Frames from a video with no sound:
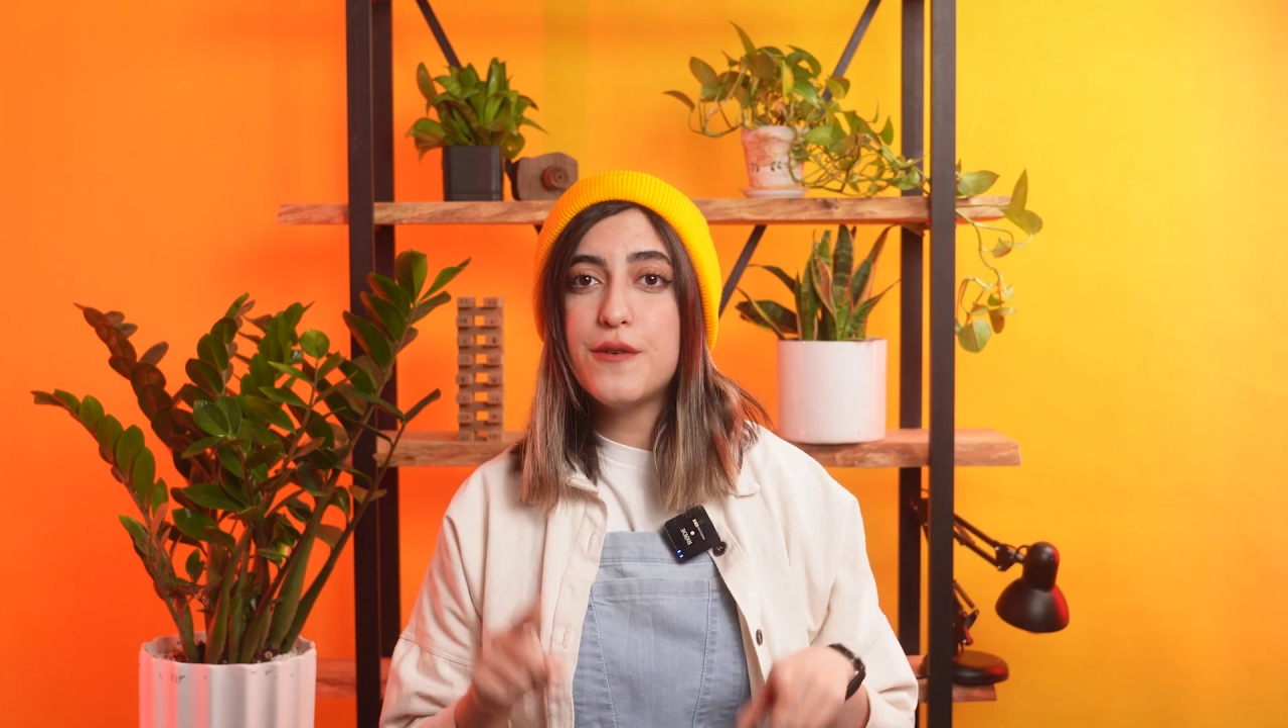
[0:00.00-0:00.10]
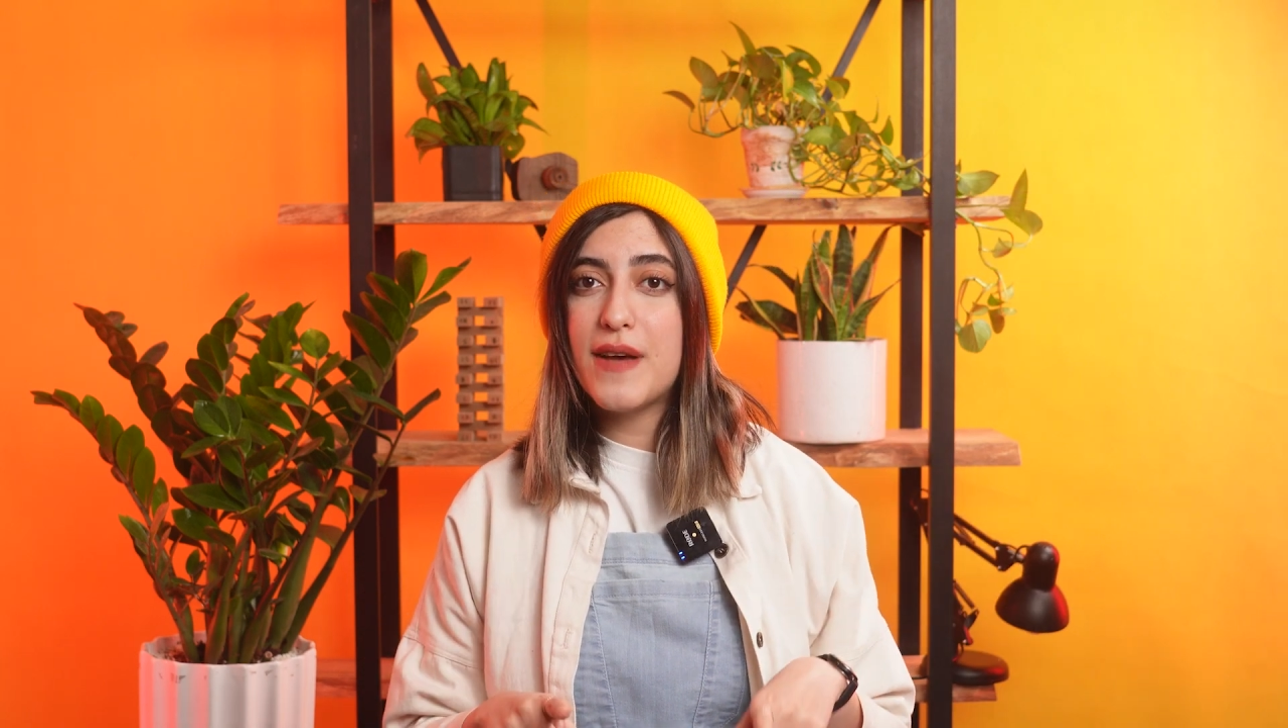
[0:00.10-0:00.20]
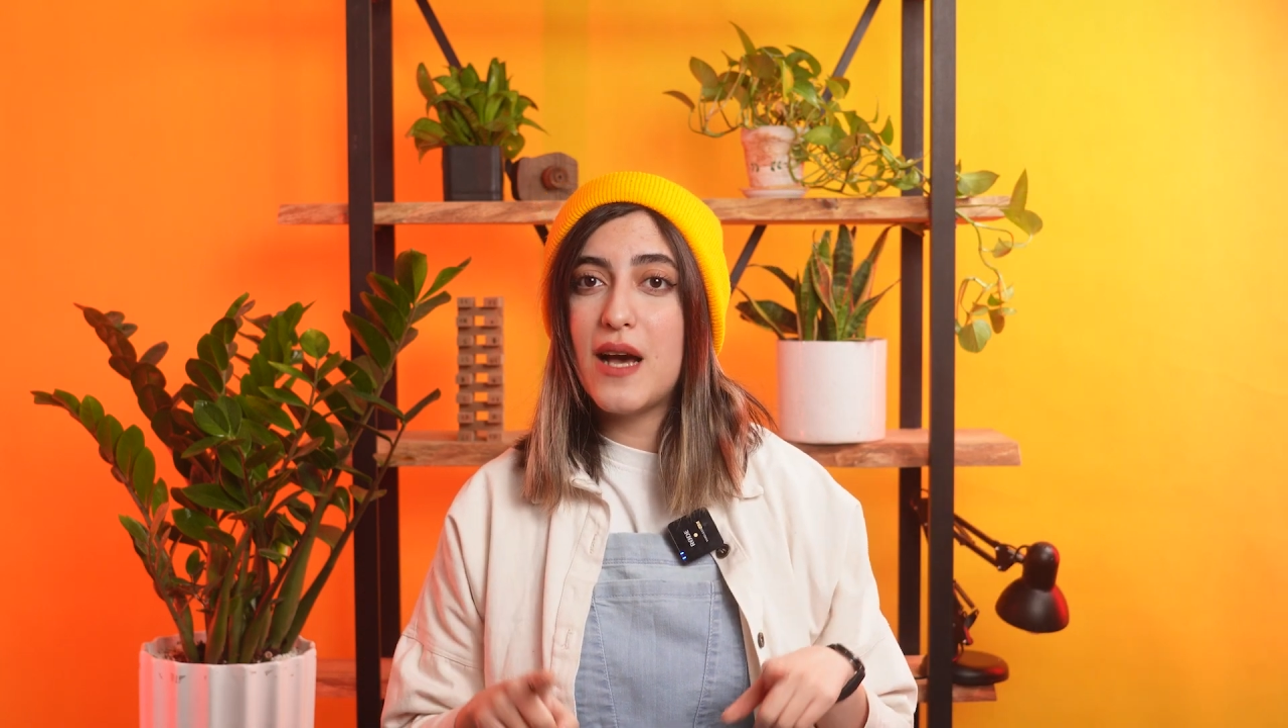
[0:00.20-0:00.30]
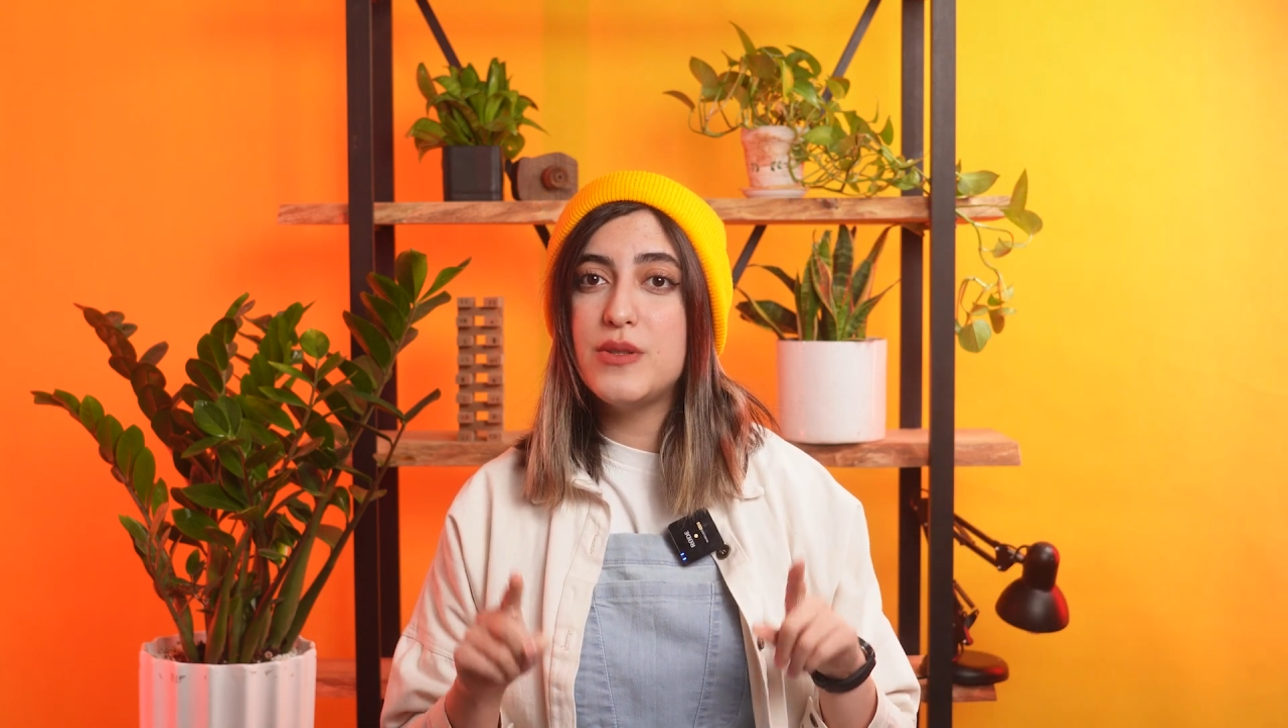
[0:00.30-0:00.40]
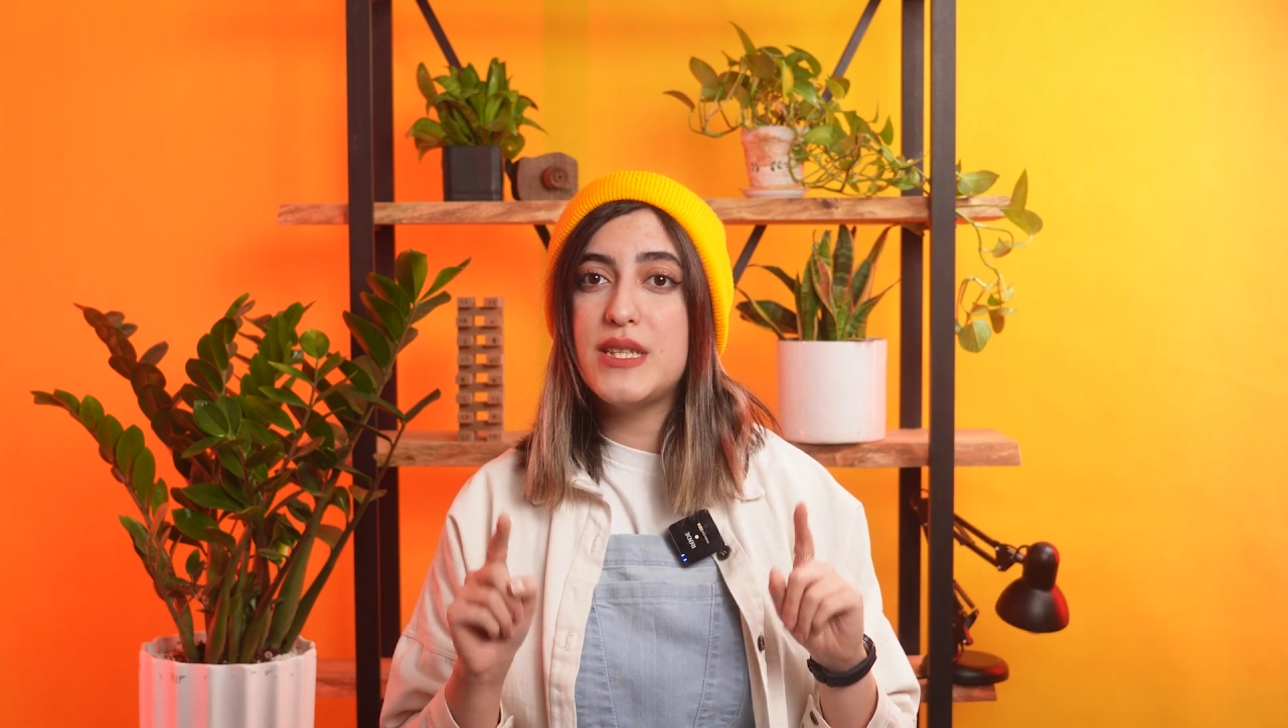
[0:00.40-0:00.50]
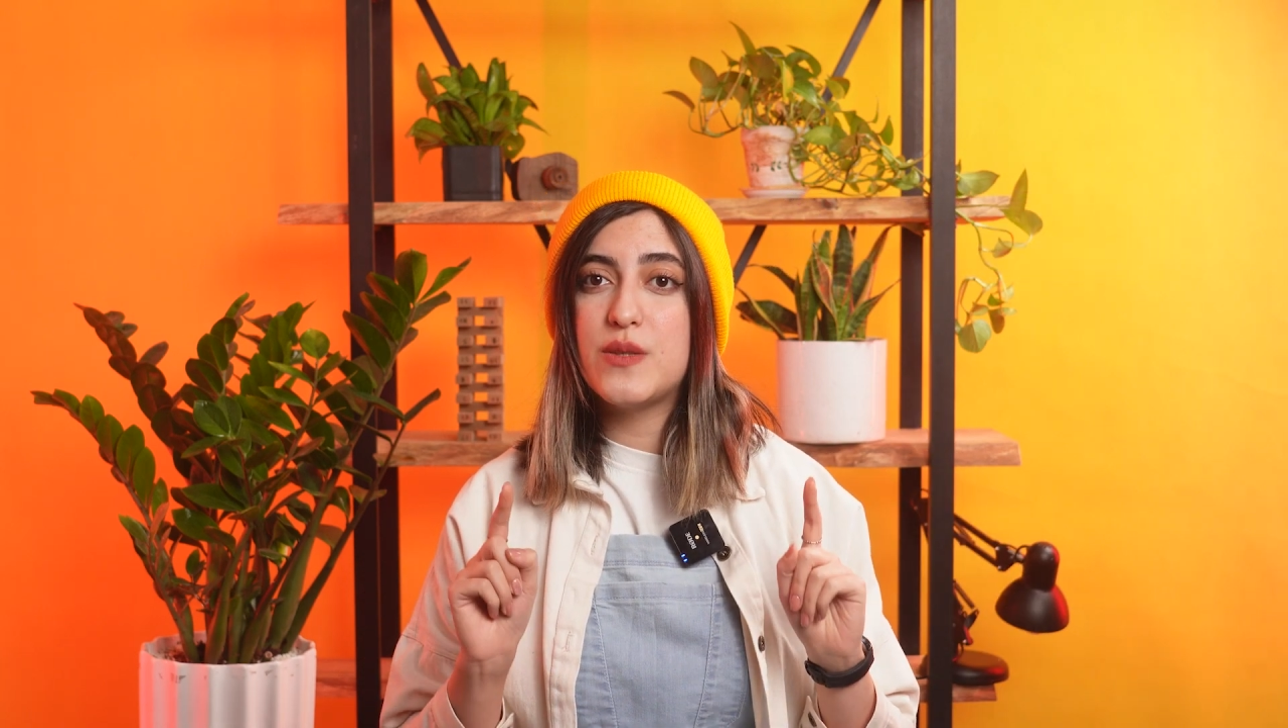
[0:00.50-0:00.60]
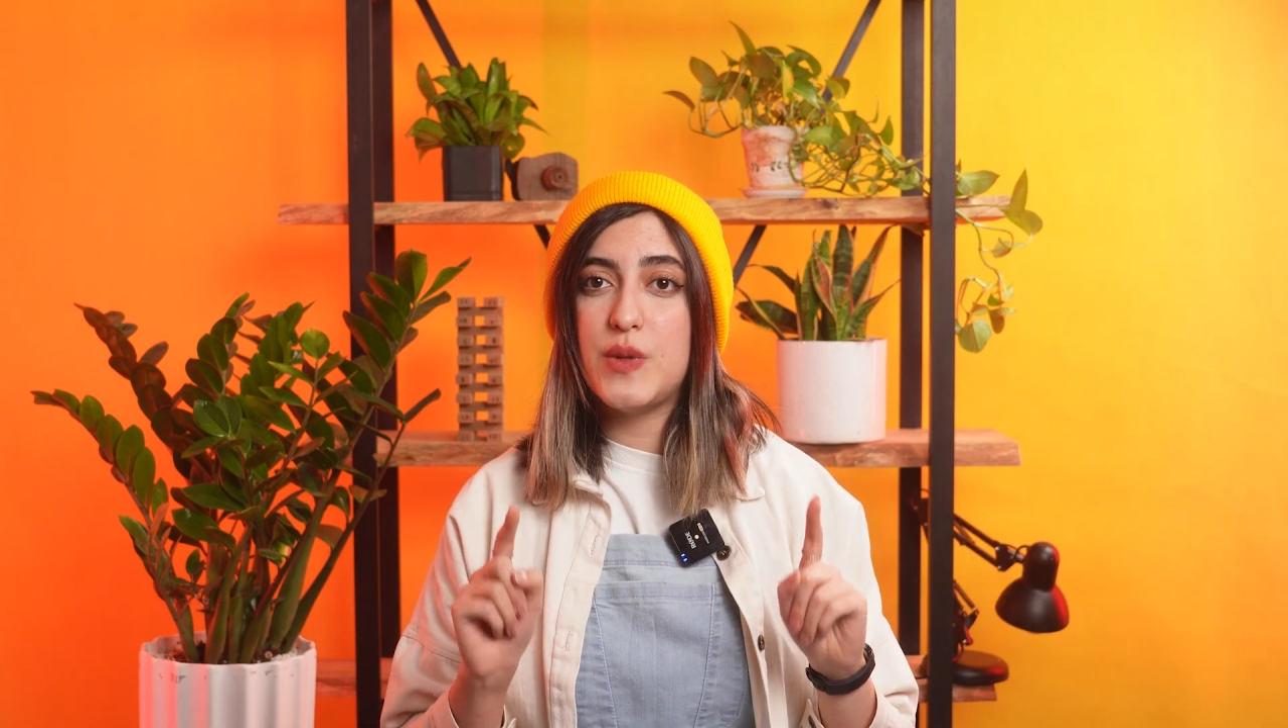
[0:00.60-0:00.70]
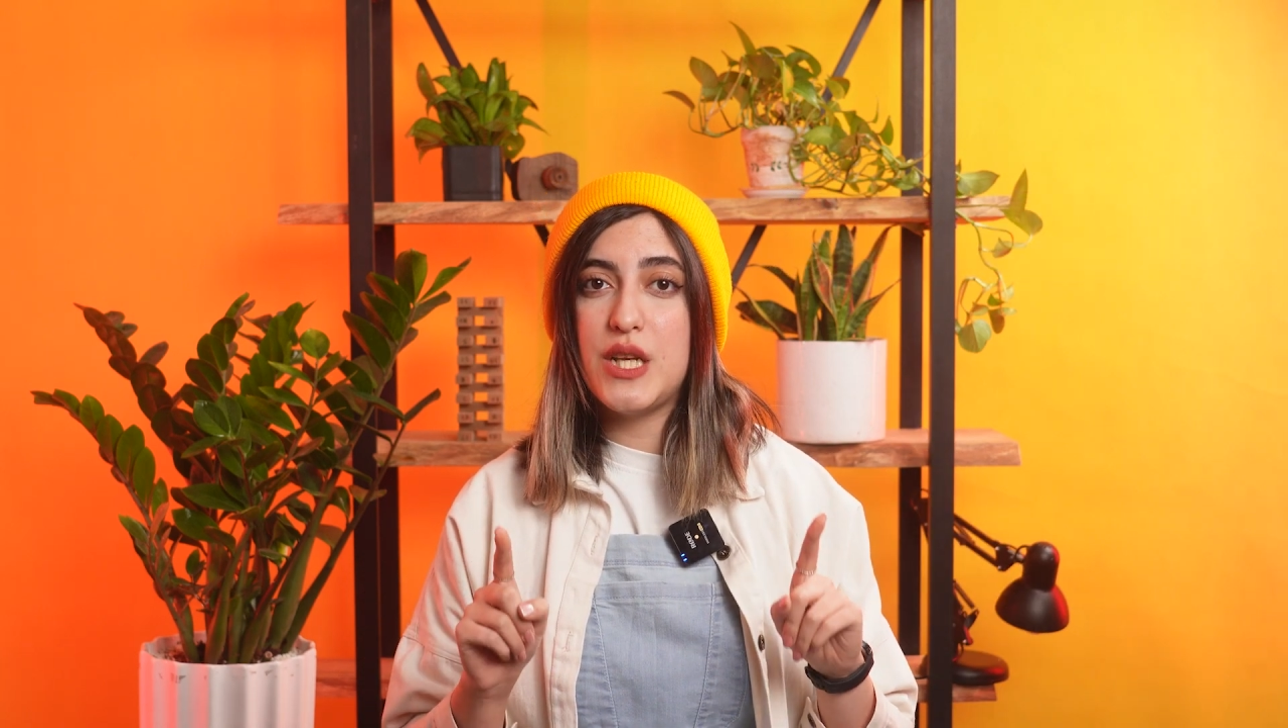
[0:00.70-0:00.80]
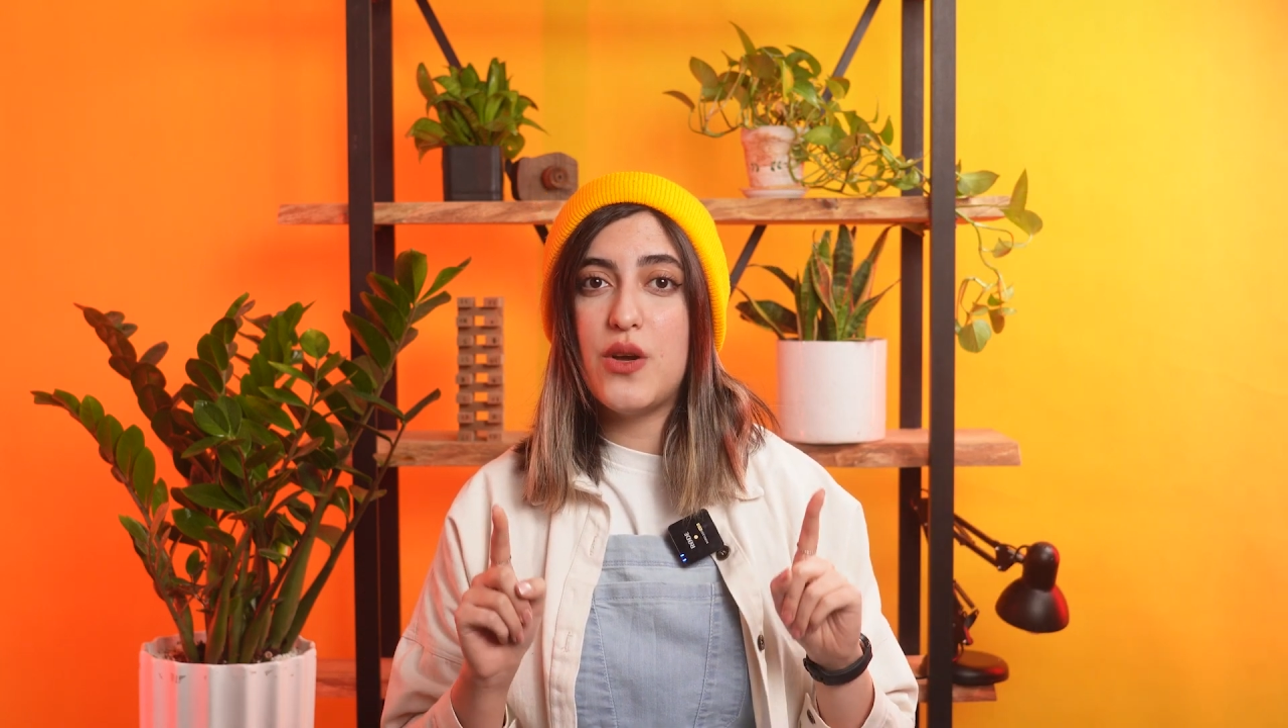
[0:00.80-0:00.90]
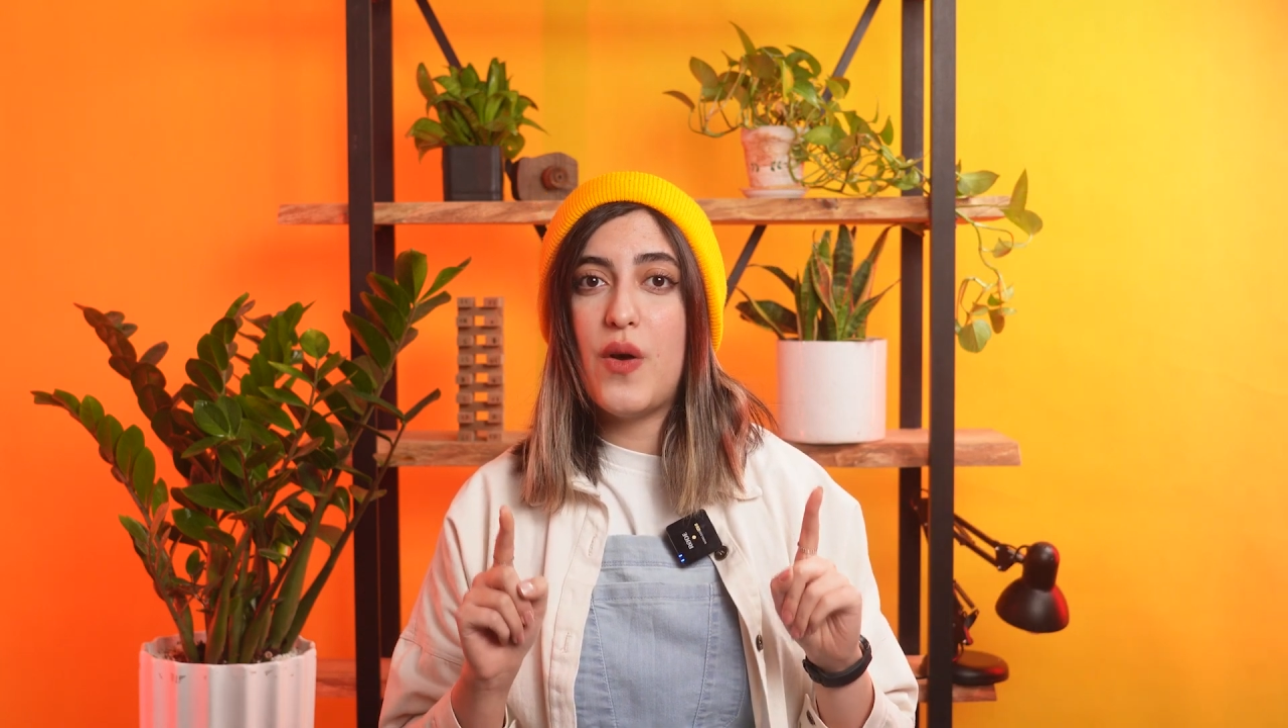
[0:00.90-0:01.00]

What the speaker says: found this video